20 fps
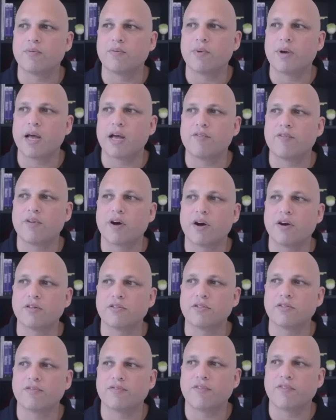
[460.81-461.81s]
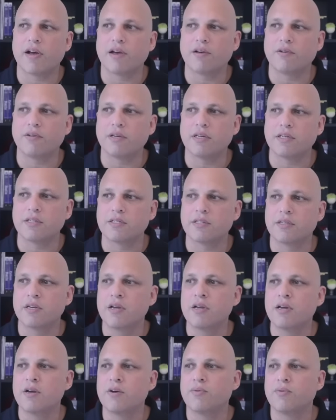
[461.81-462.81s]
We have also file lists.
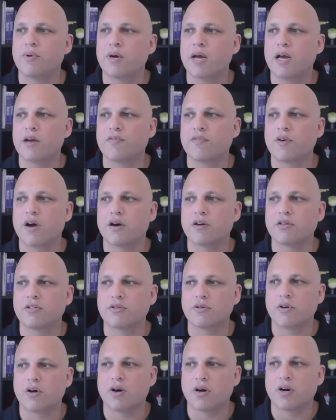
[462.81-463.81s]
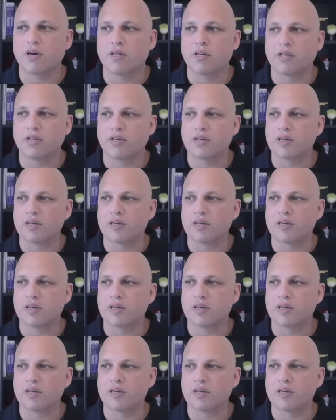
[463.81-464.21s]
We have also other.